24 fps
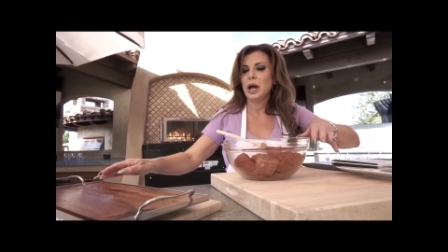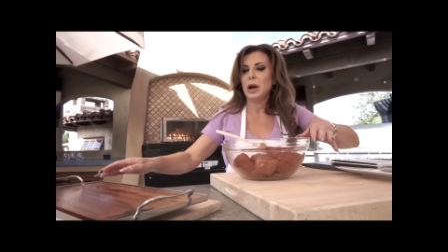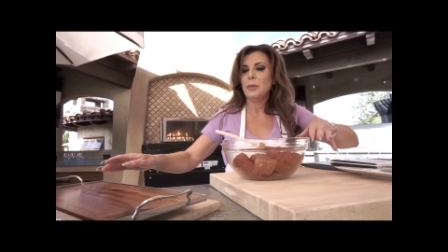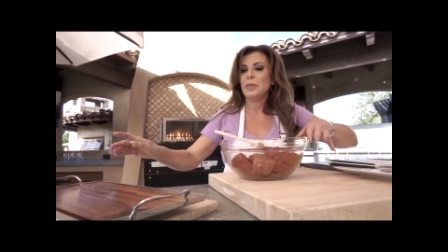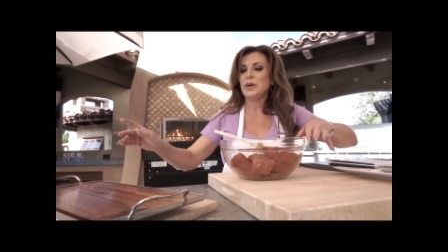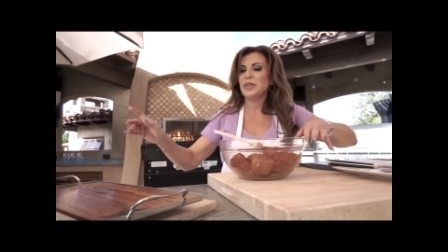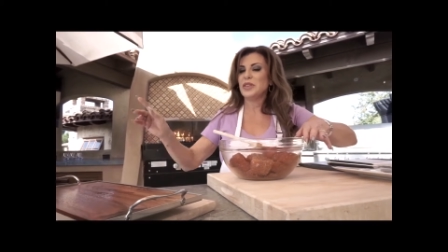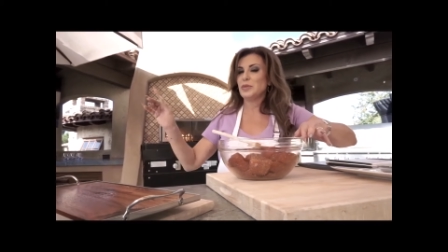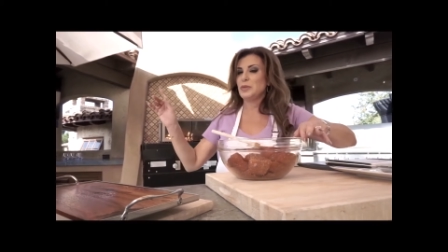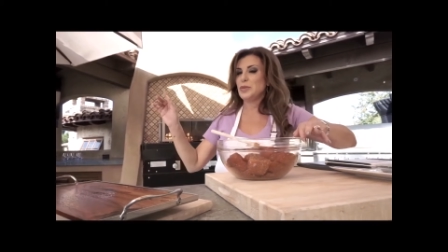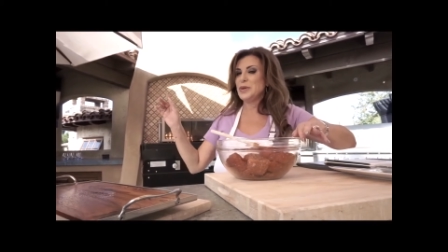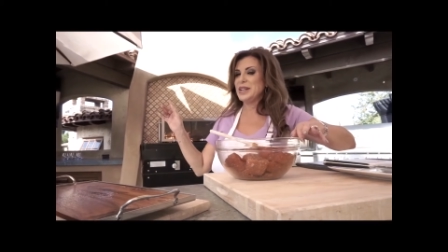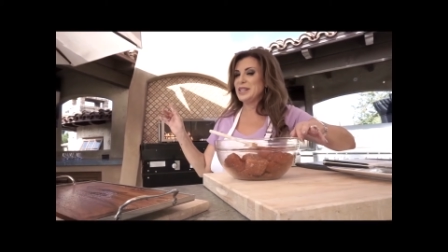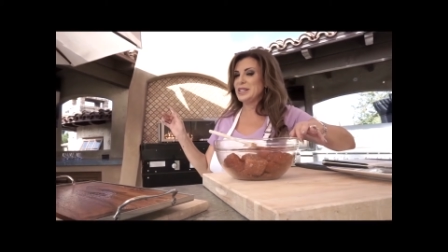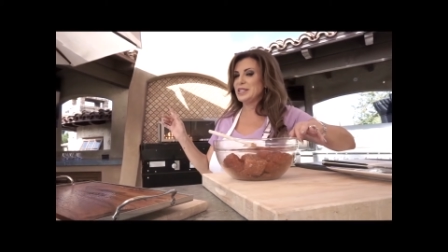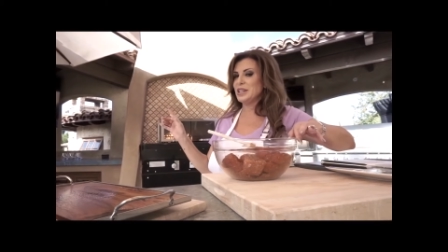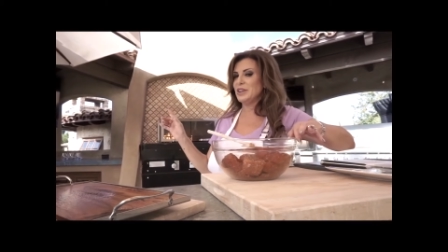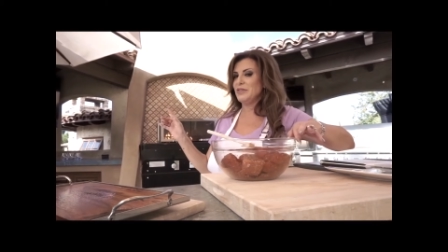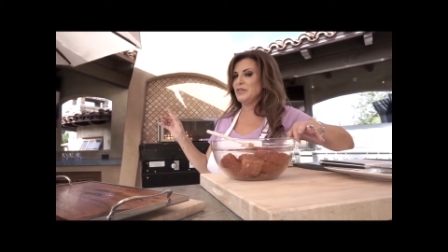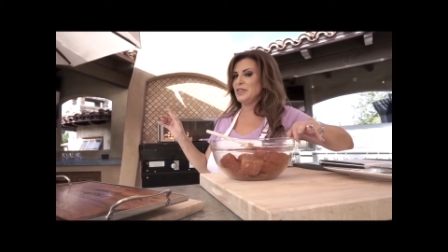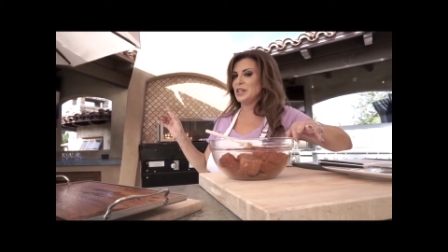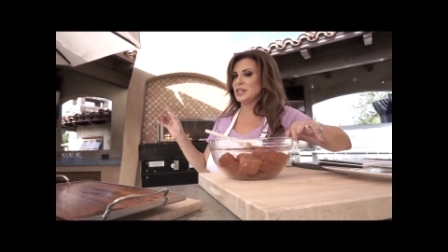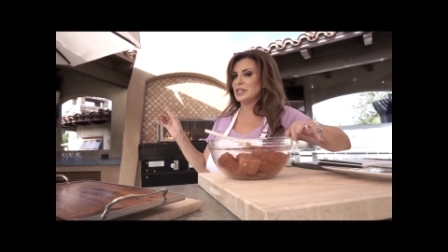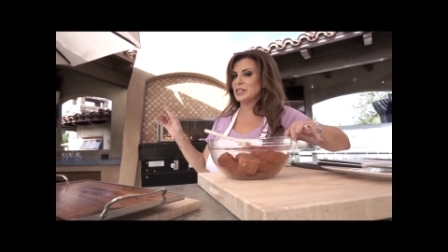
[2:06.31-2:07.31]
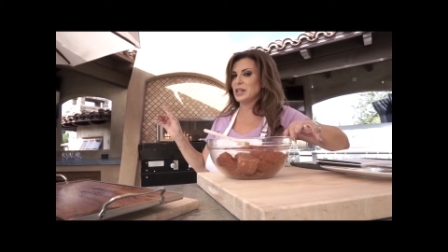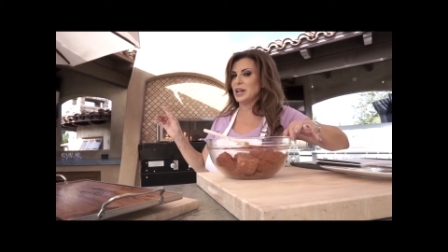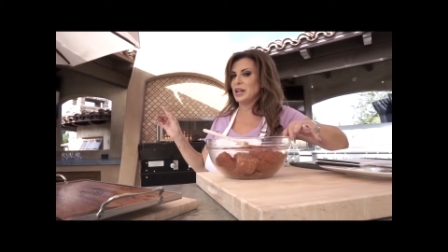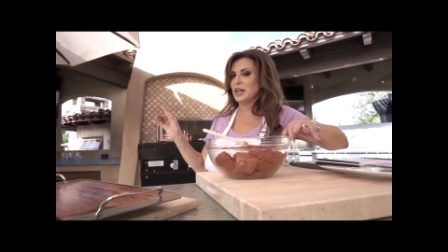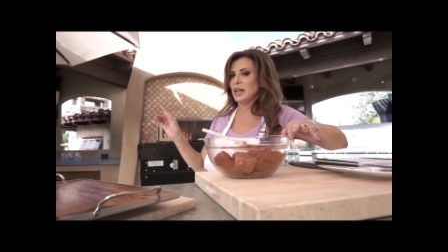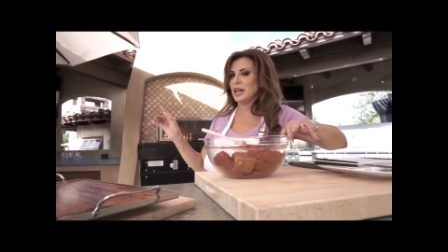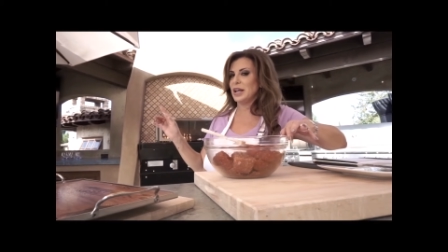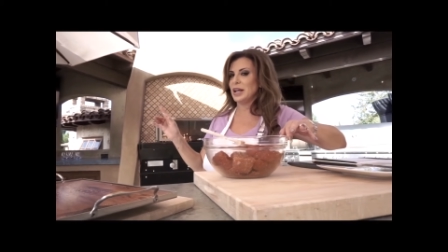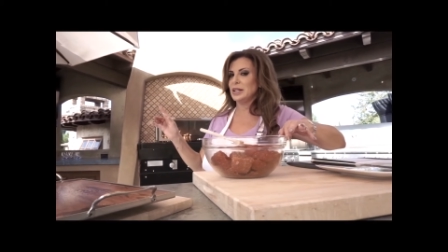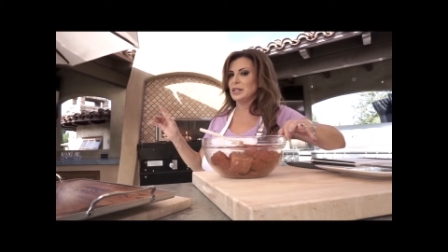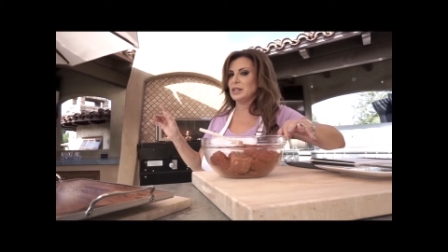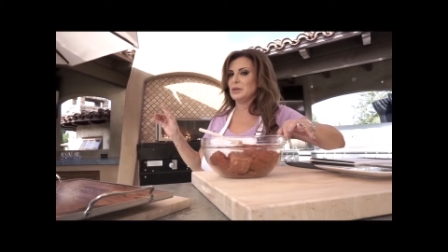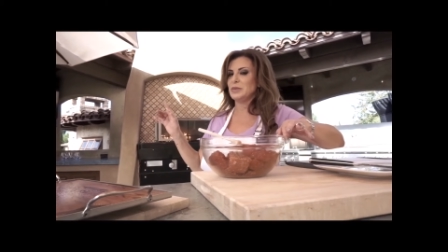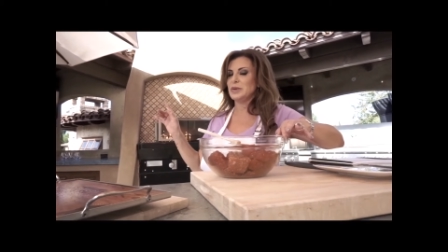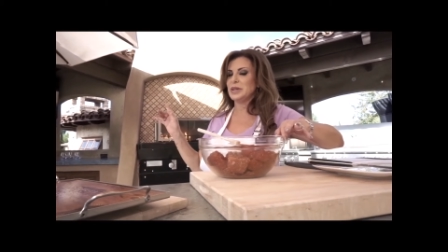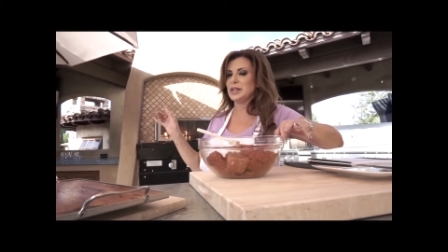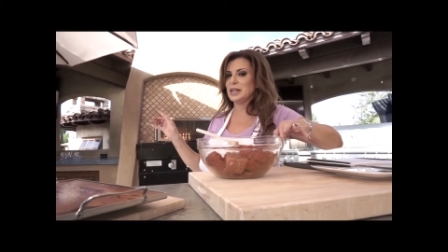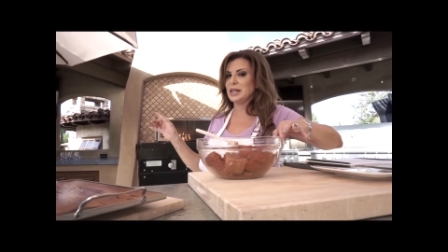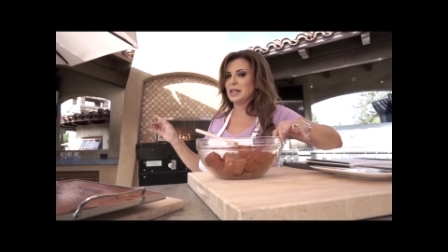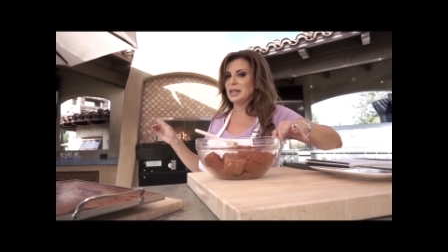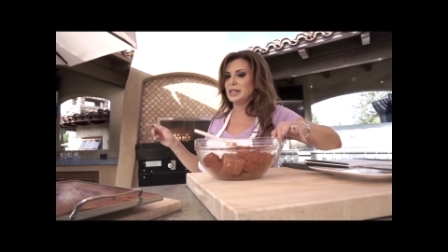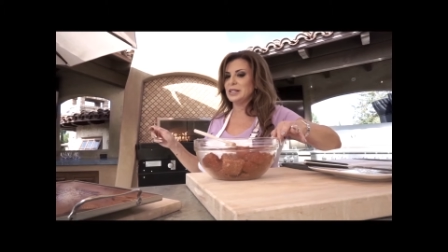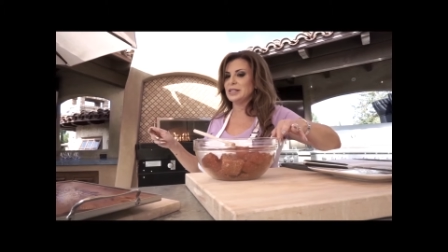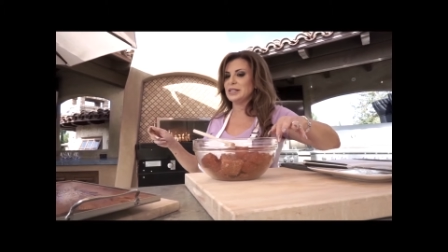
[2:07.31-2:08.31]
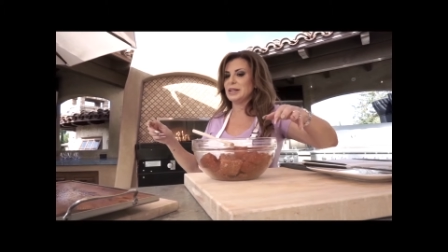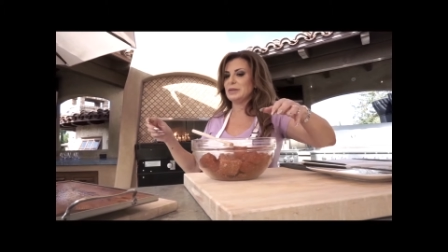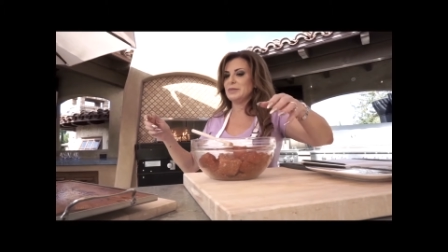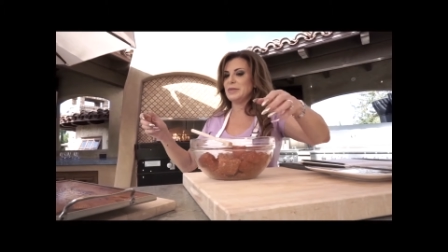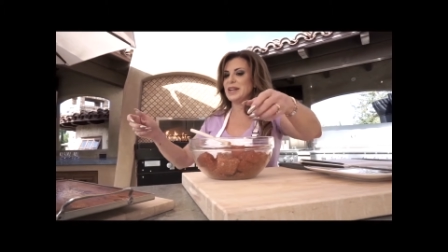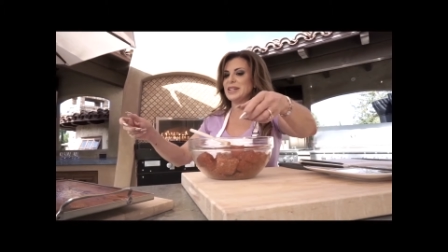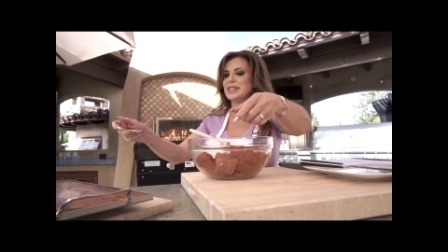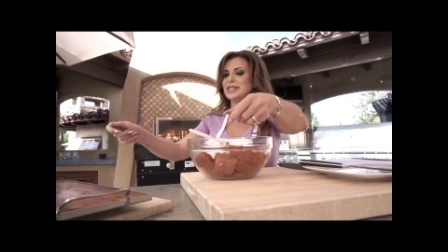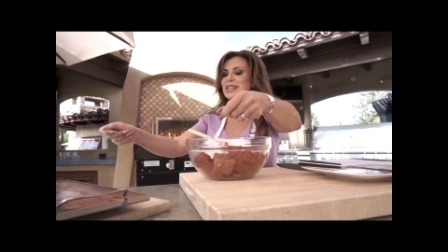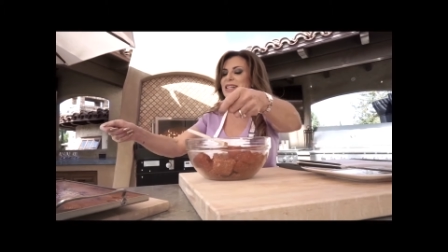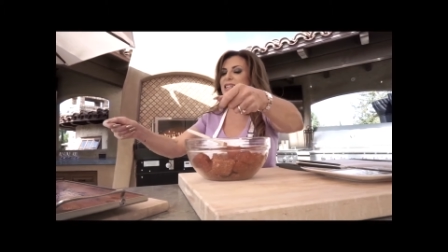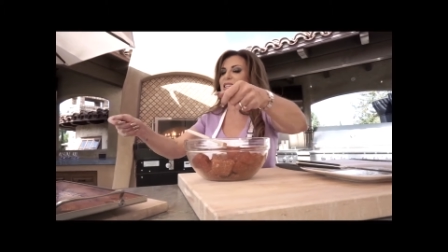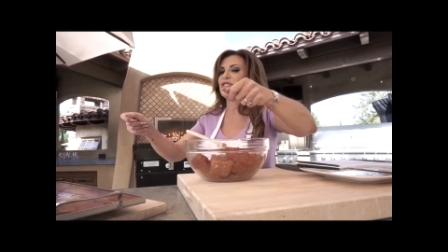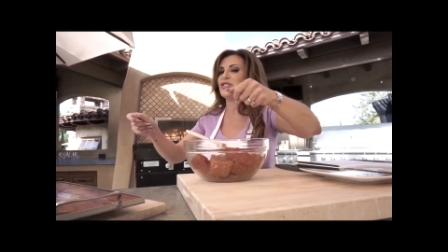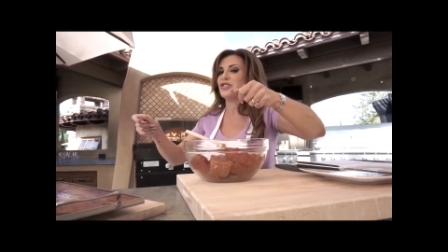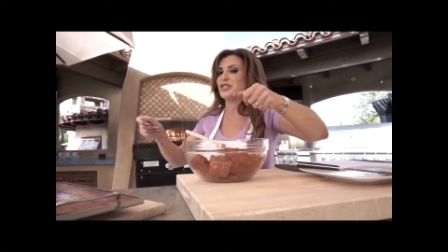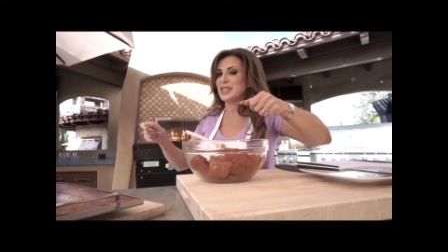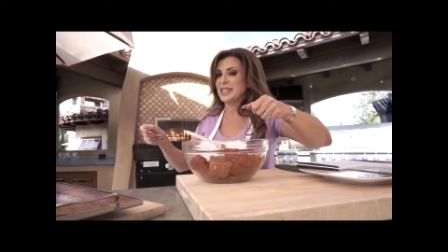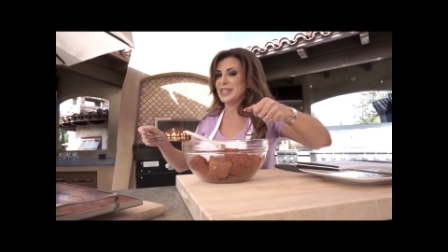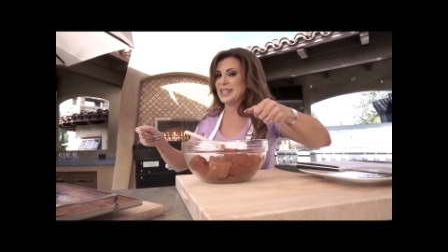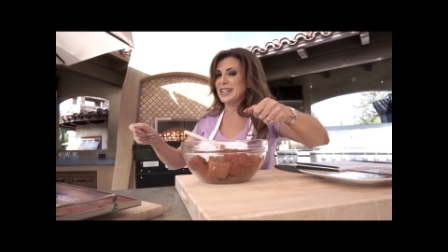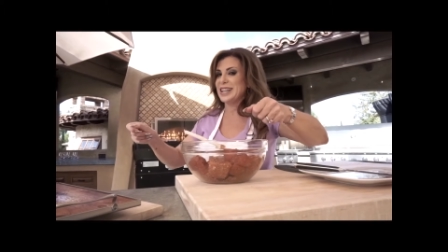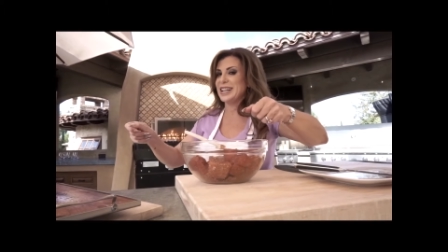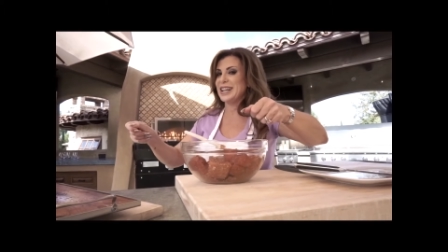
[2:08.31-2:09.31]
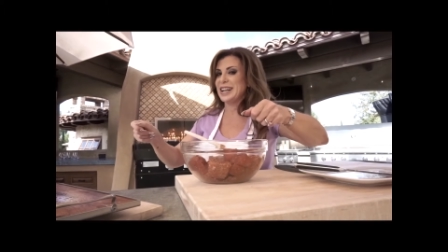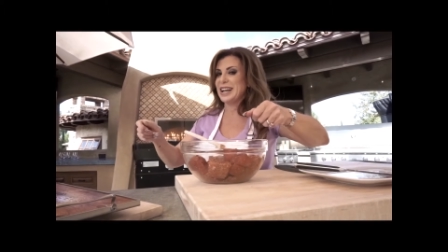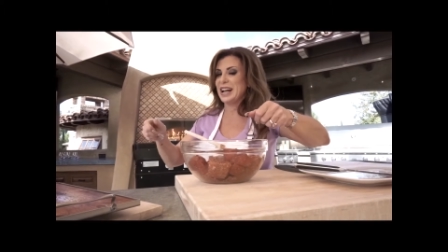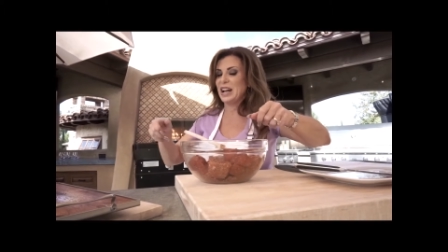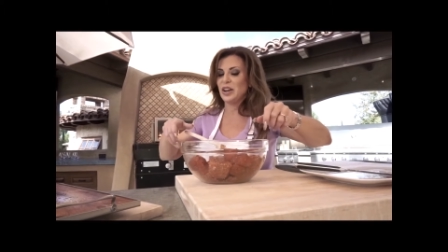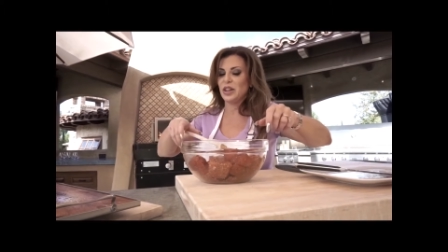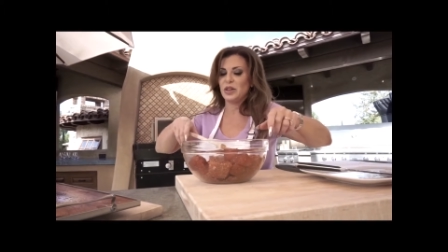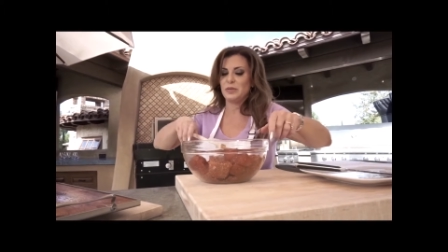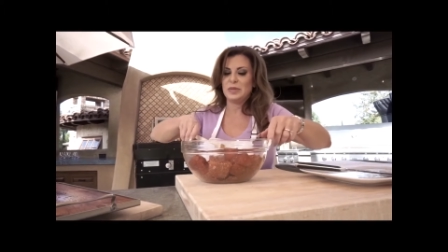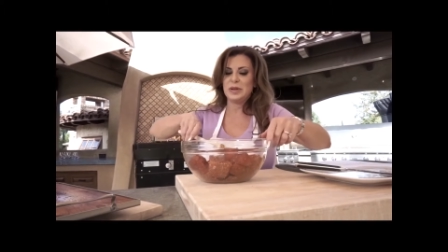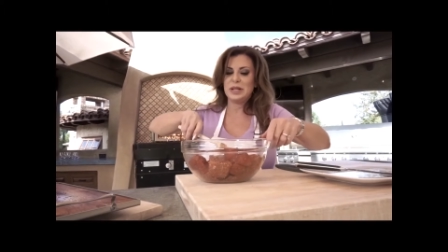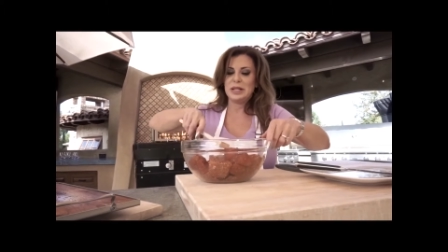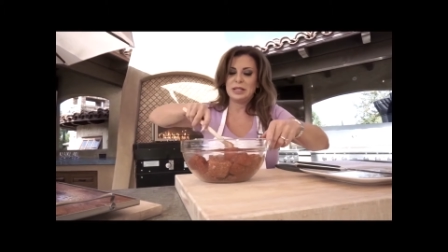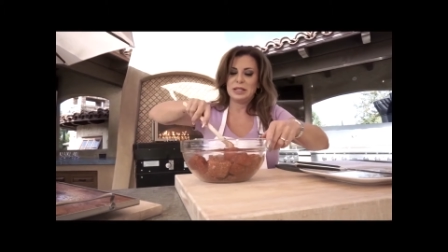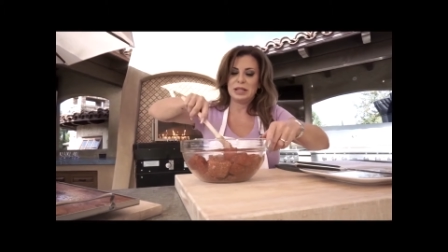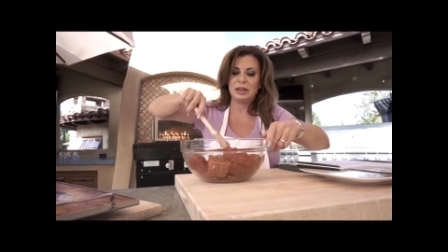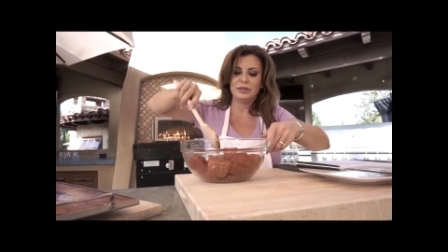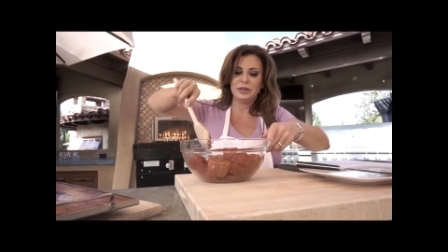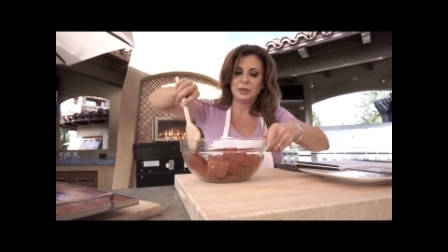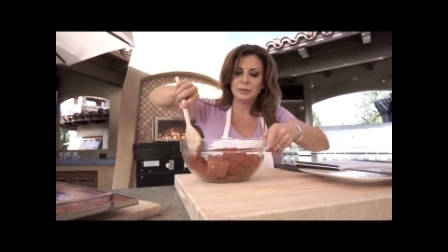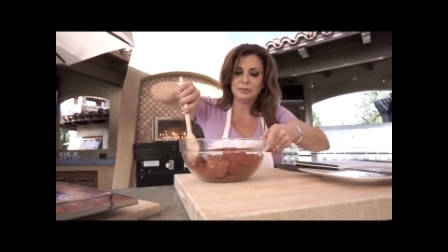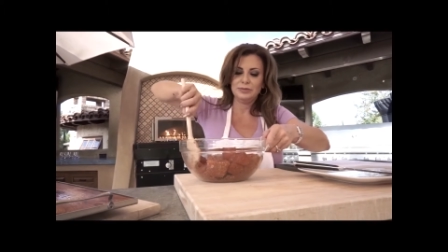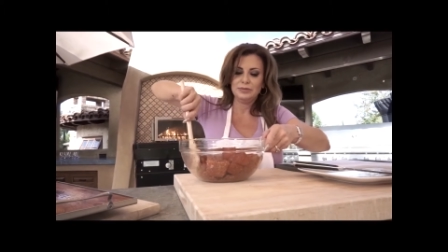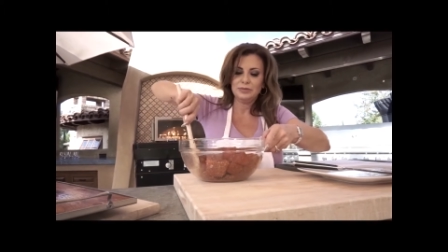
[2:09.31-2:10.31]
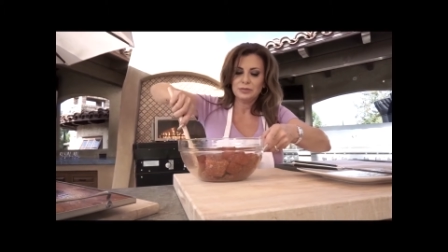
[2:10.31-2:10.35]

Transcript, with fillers: But the pizza oven is kind of handy because it makes it easier to get in and out of the pizza oven.